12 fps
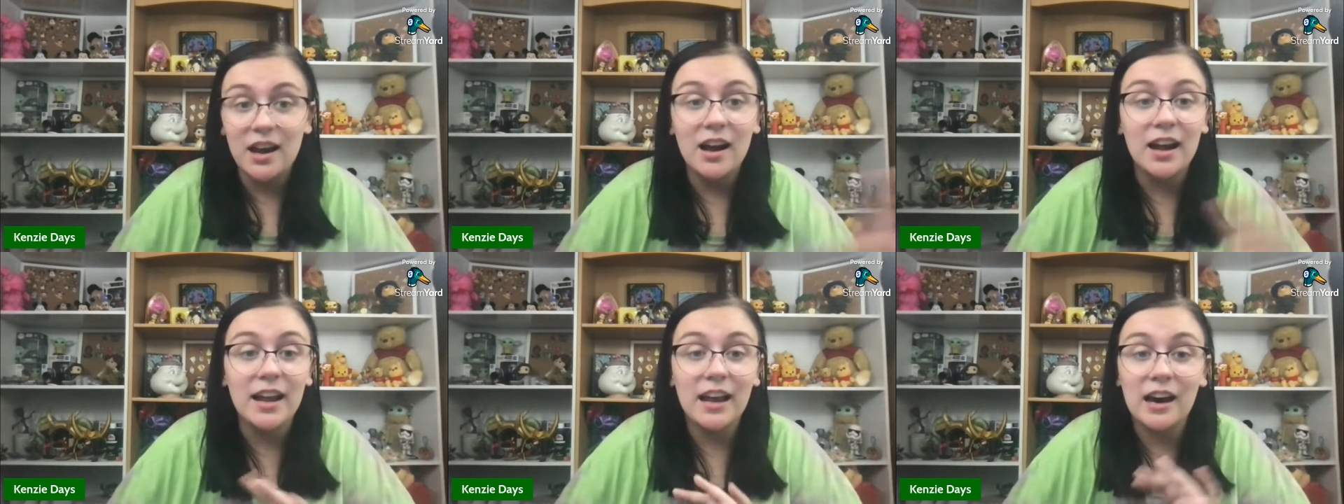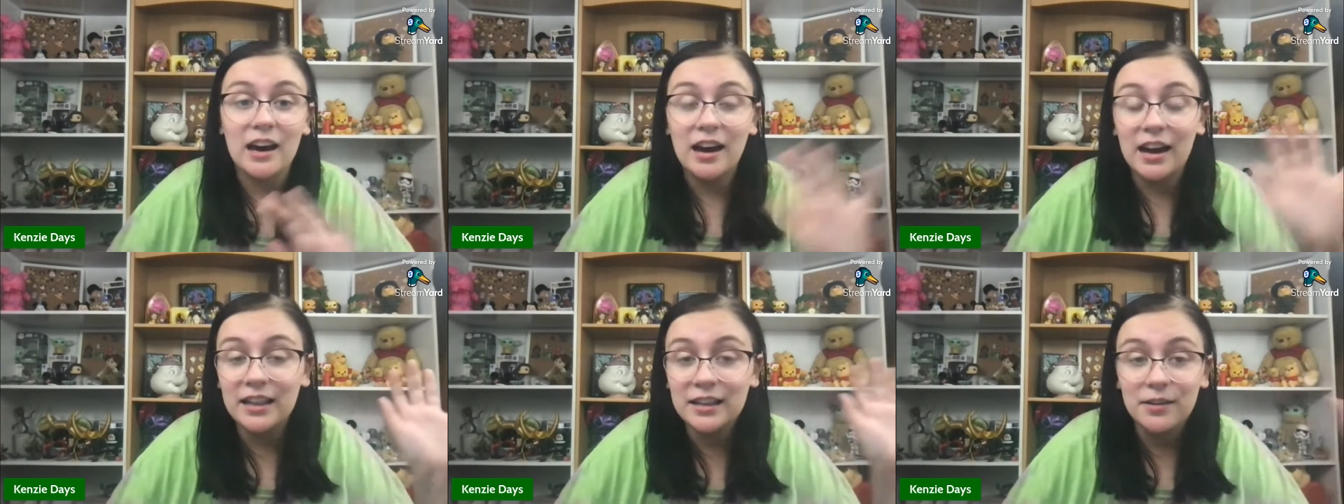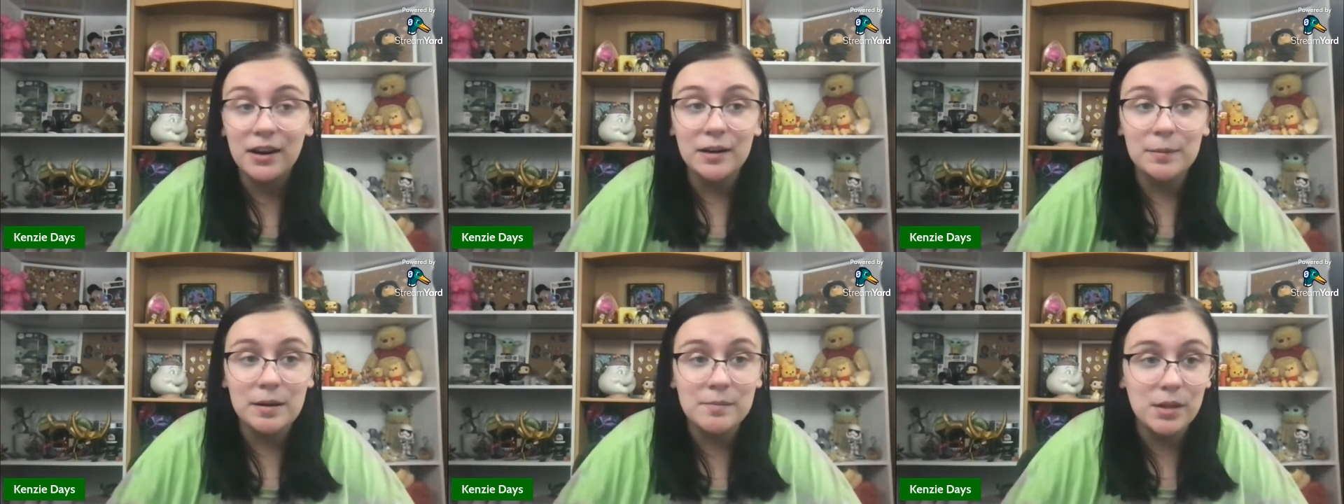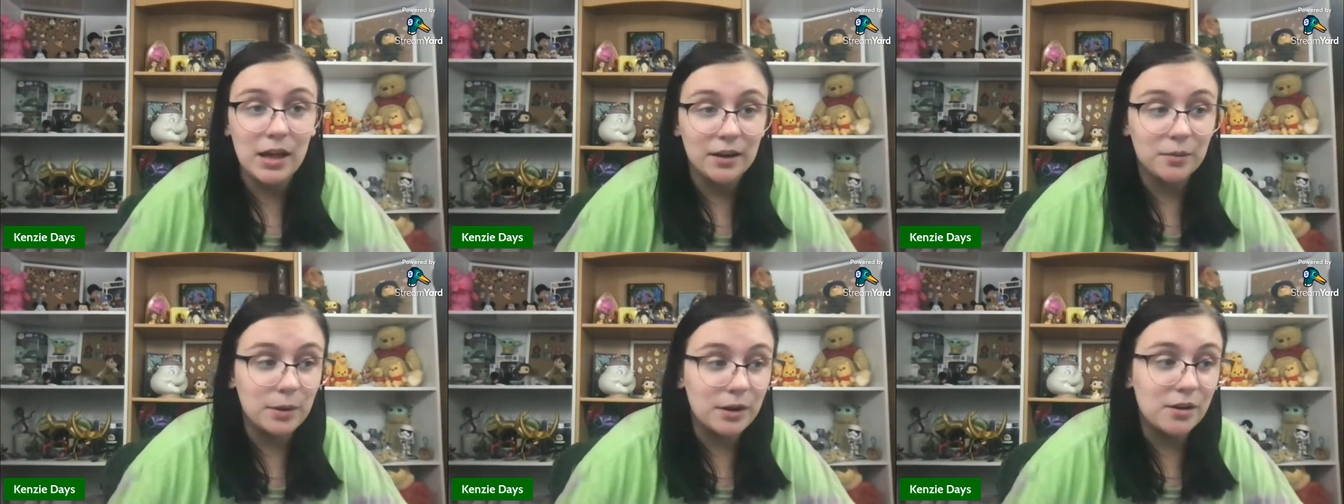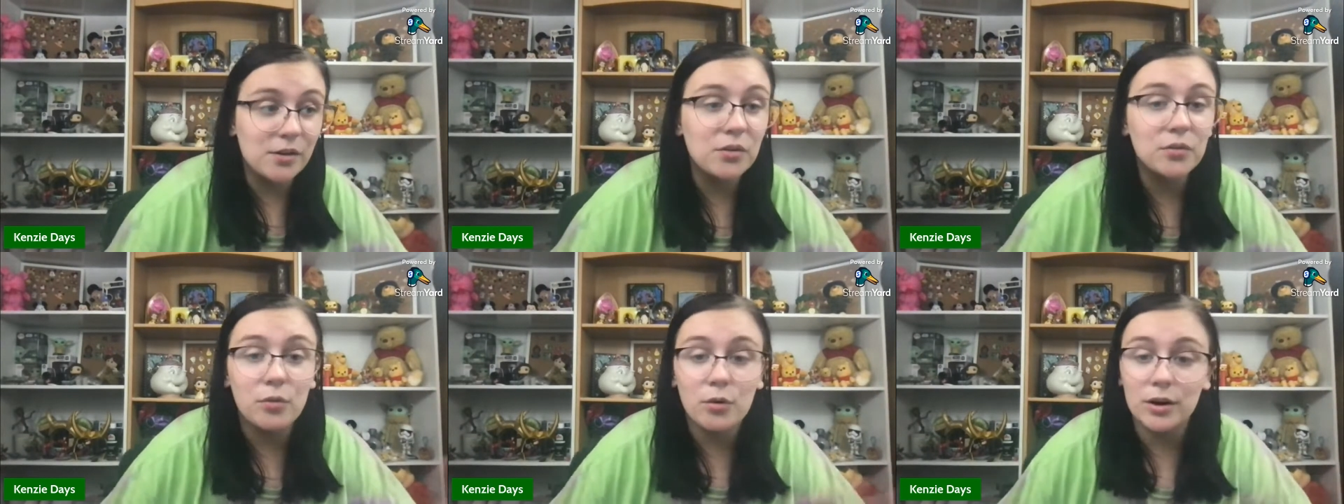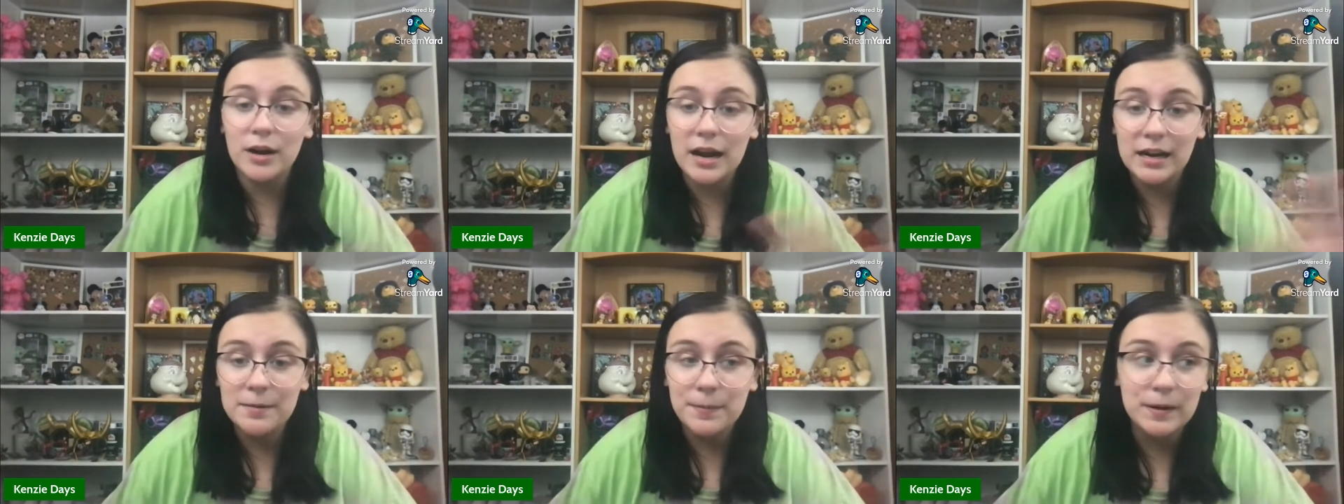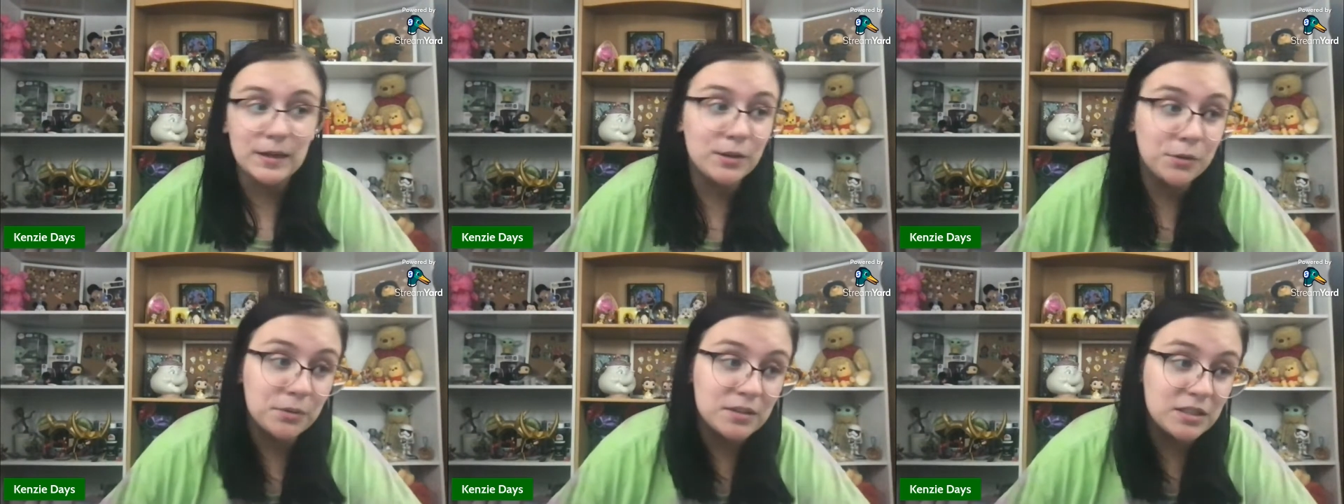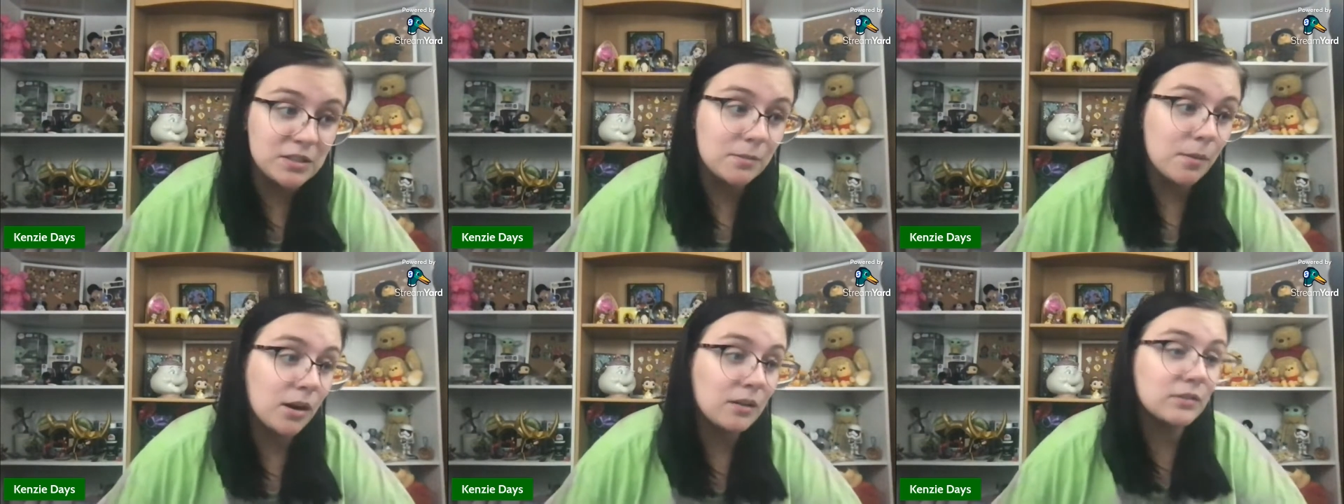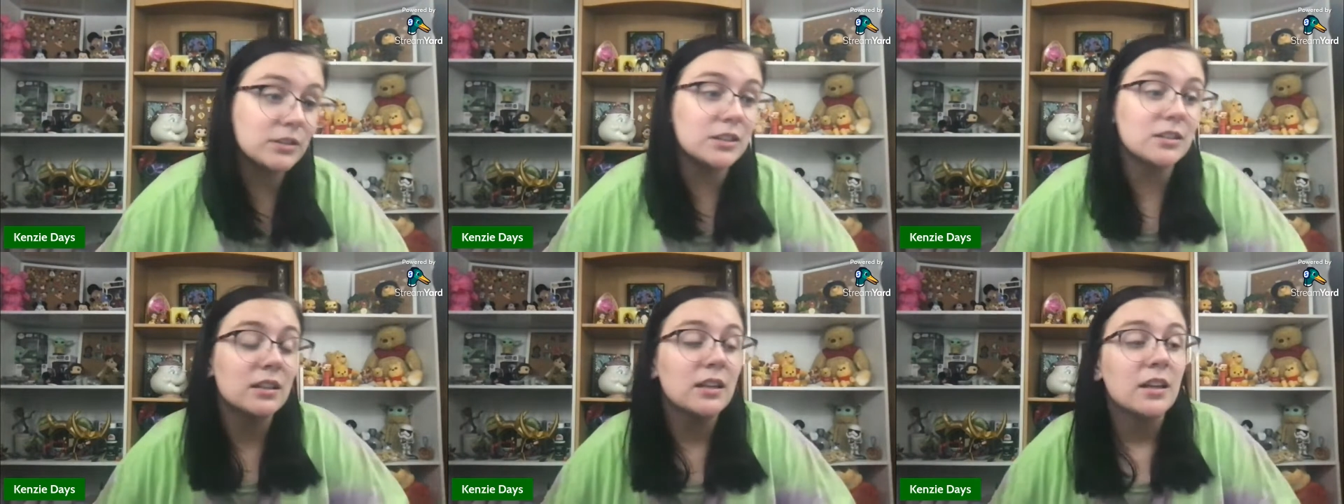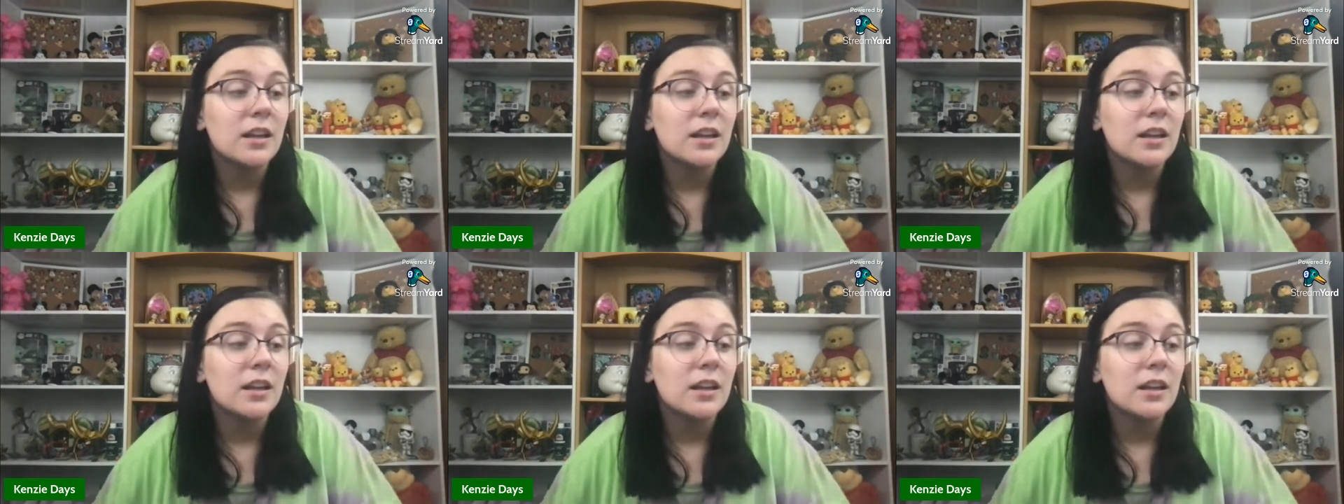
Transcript: I highly recommend Black Widow for anybody who is into Marvel,